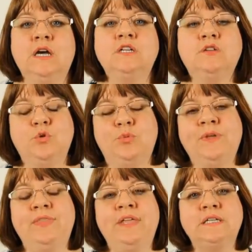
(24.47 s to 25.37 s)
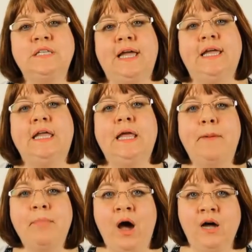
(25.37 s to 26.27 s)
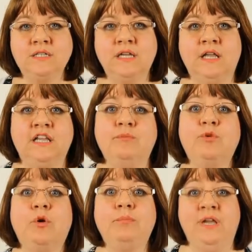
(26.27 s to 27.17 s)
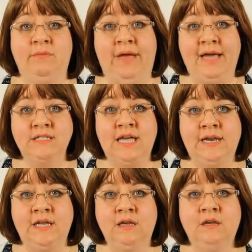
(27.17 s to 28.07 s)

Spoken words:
So it would be things like getting a box and letting them throw bean bags at it.